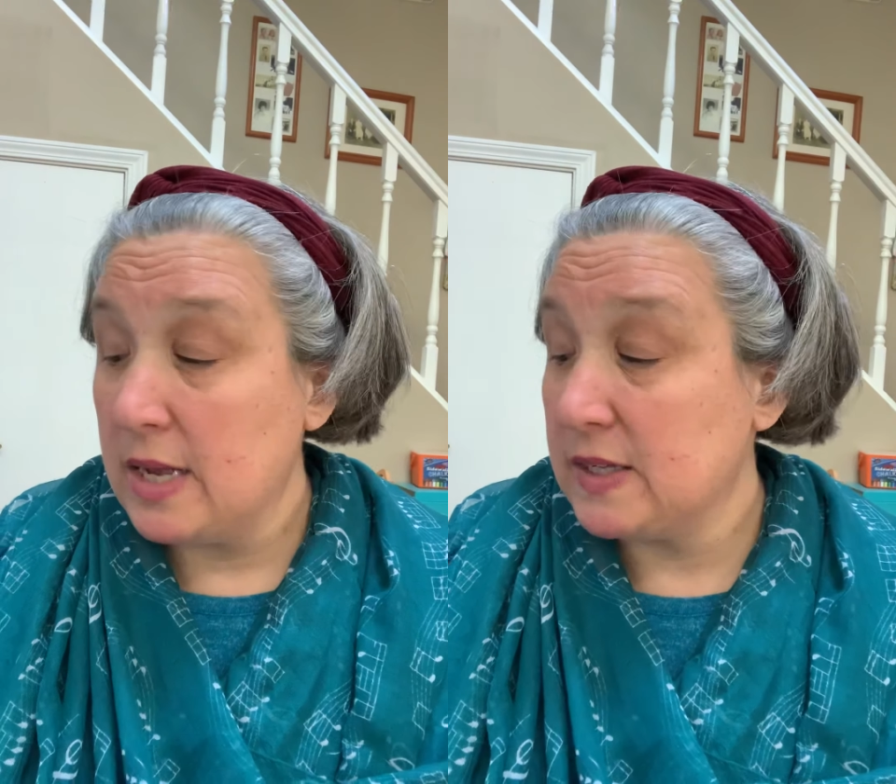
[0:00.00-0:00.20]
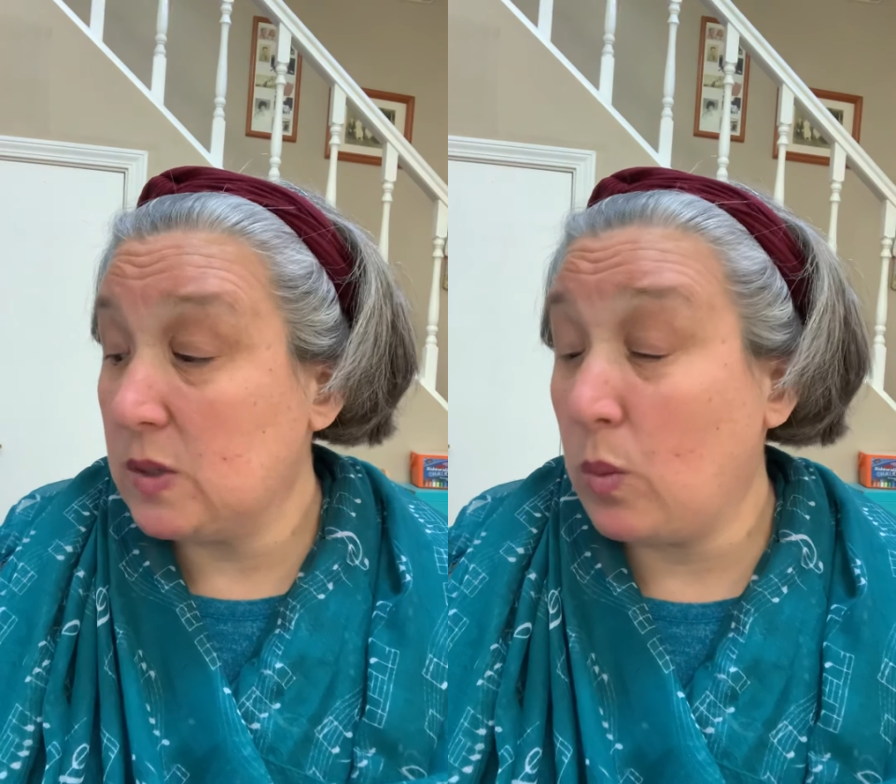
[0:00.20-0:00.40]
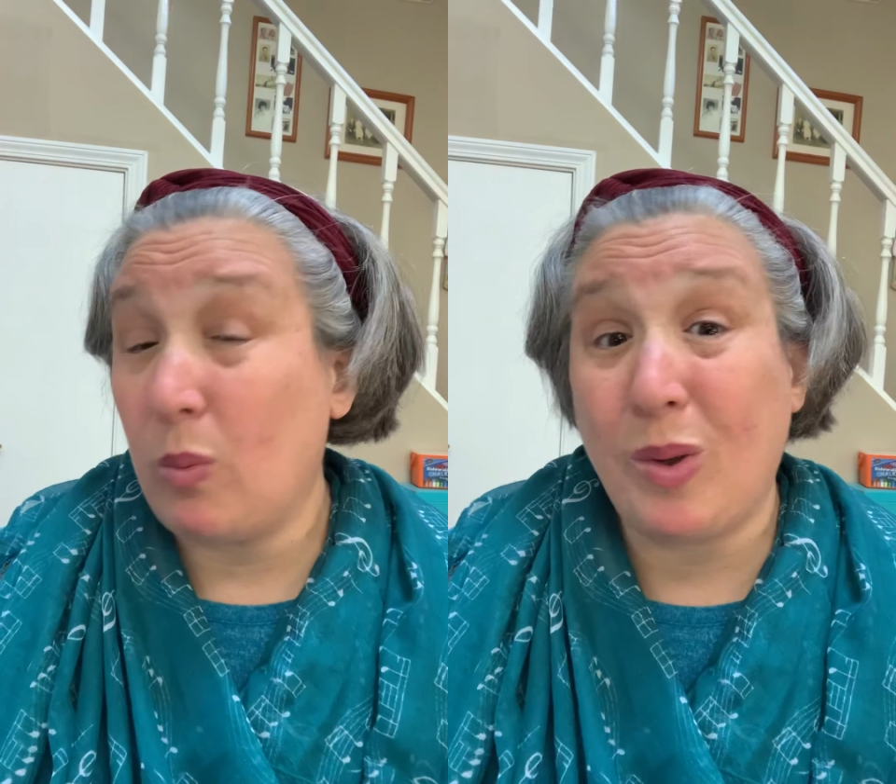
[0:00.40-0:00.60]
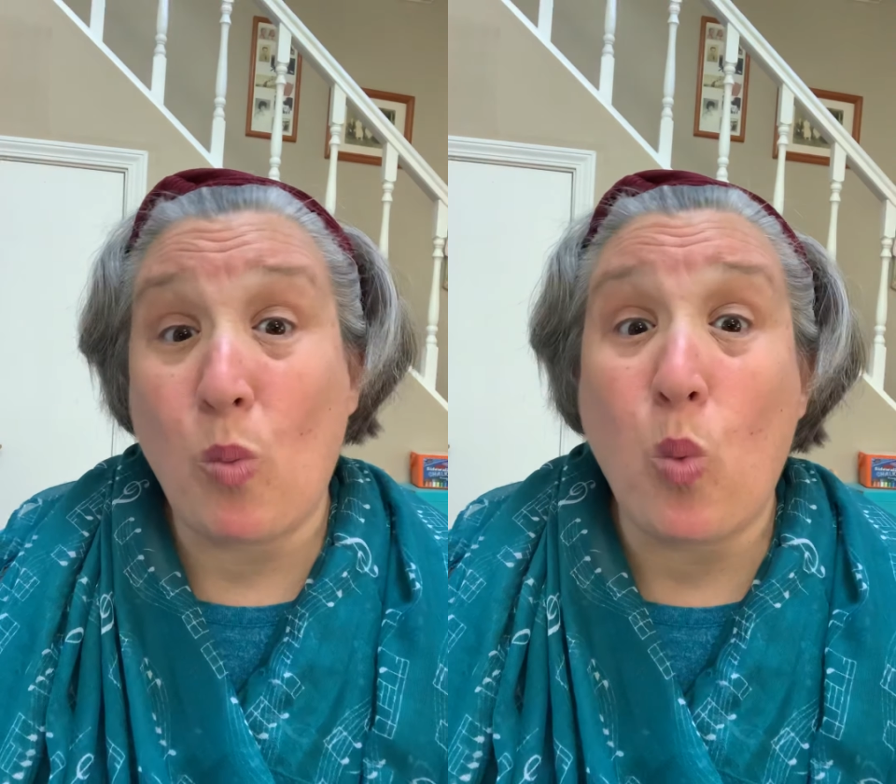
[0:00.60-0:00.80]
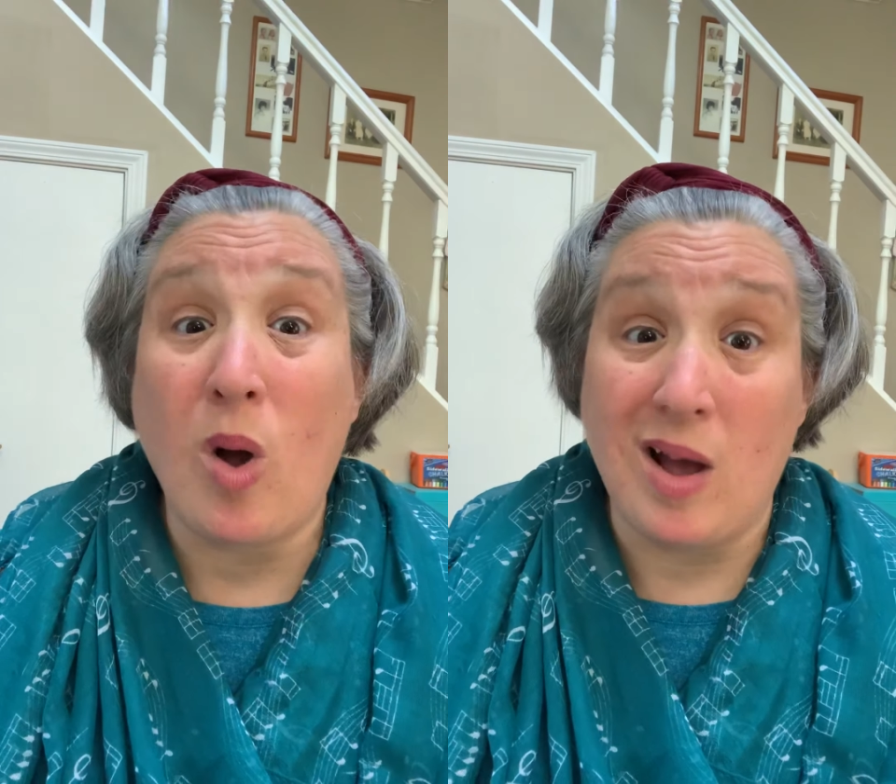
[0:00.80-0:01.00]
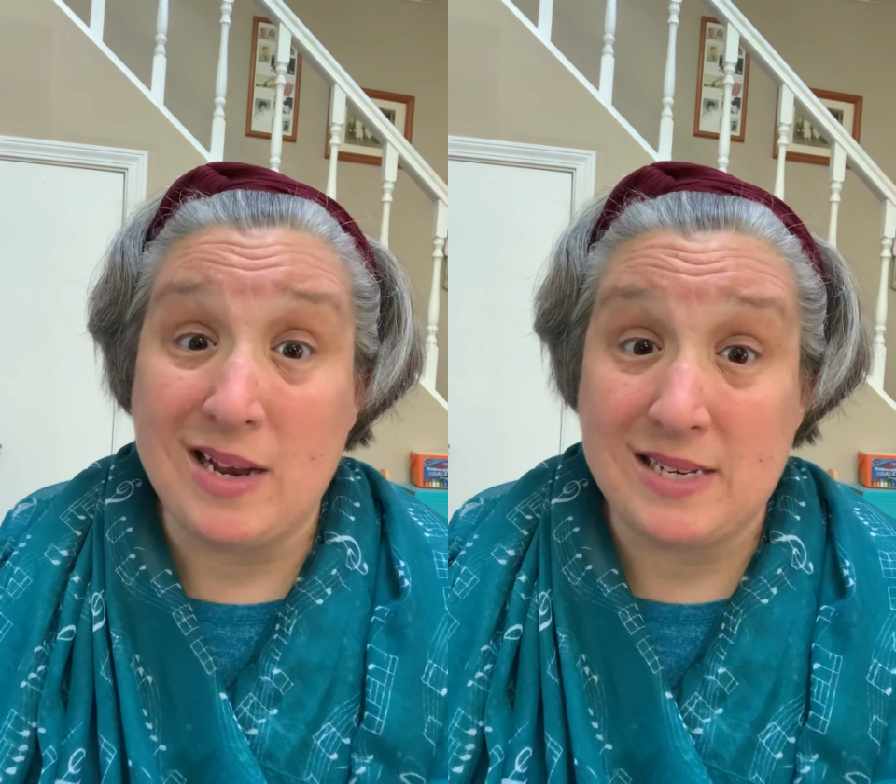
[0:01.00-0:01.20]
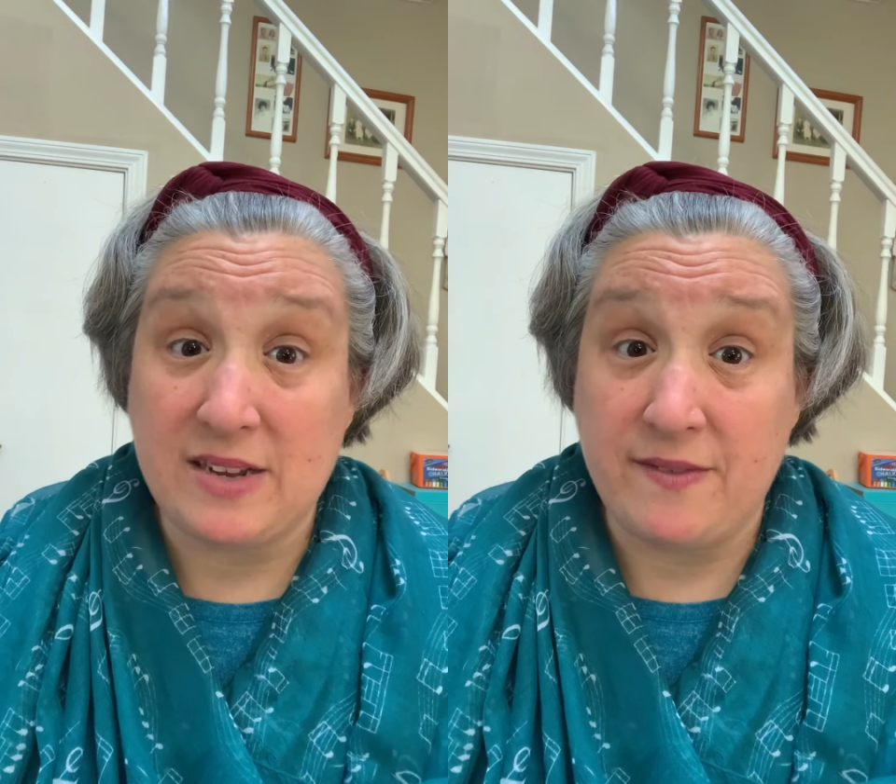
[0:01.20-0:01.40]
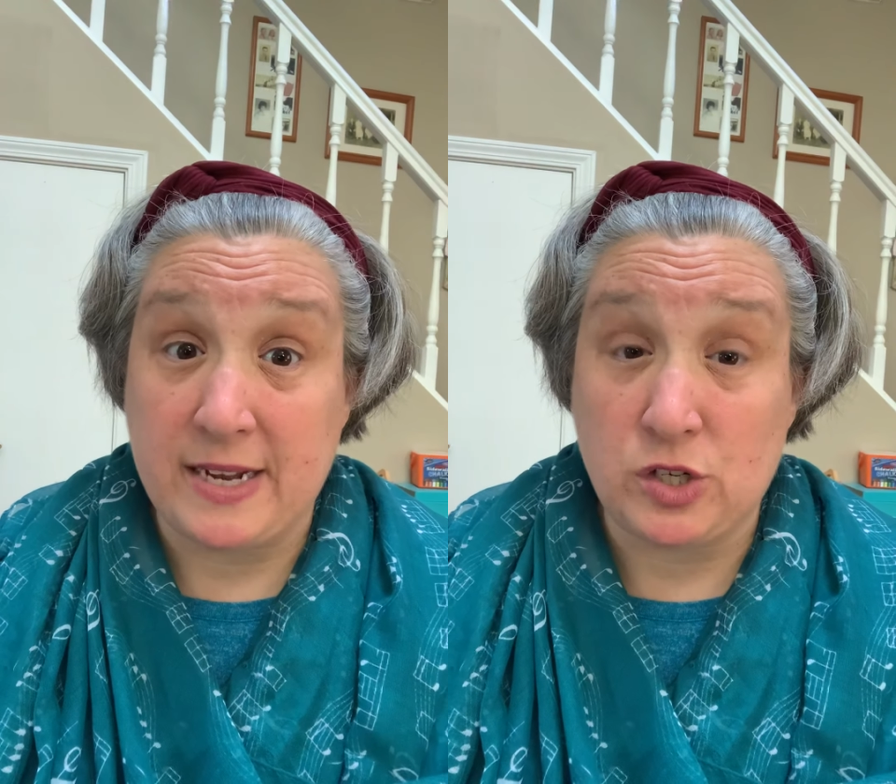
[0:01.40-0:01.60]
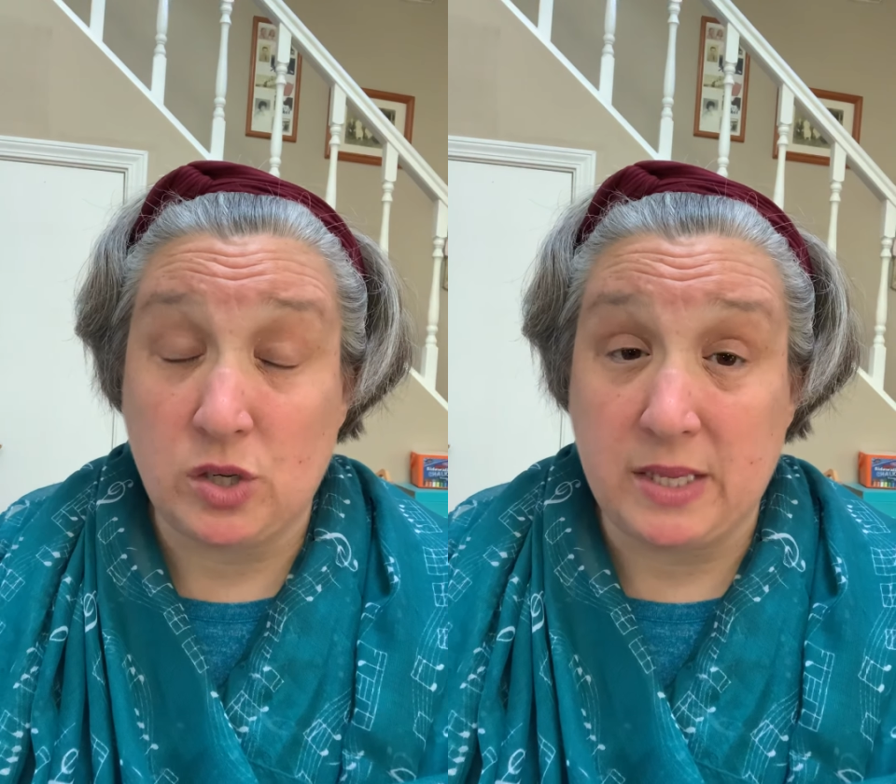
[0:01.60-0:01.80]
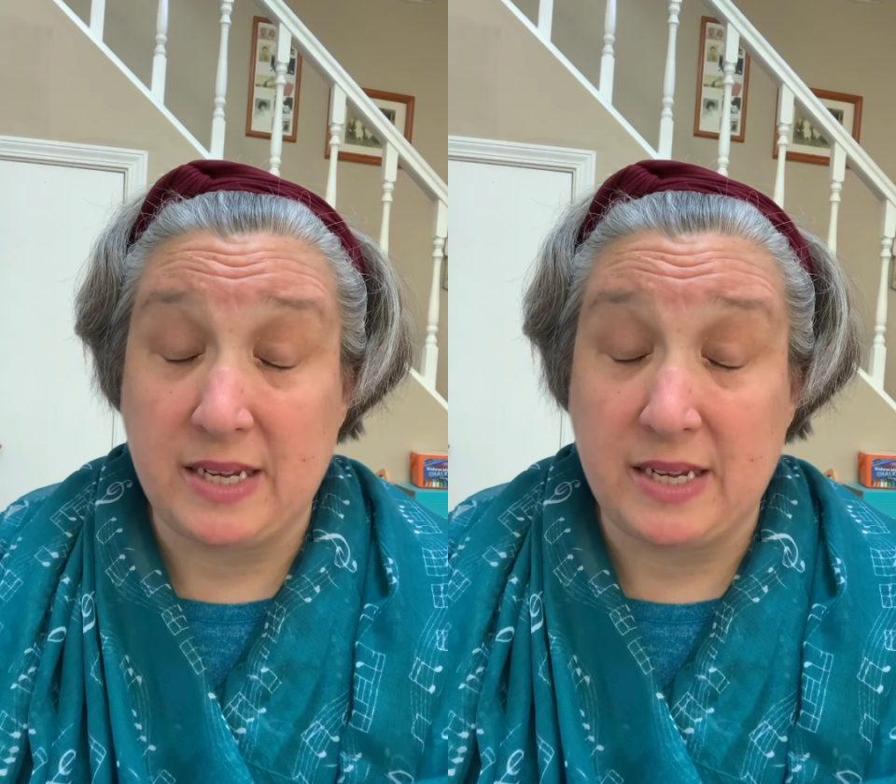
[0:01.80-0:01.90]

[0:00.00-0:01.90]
So what we want eventually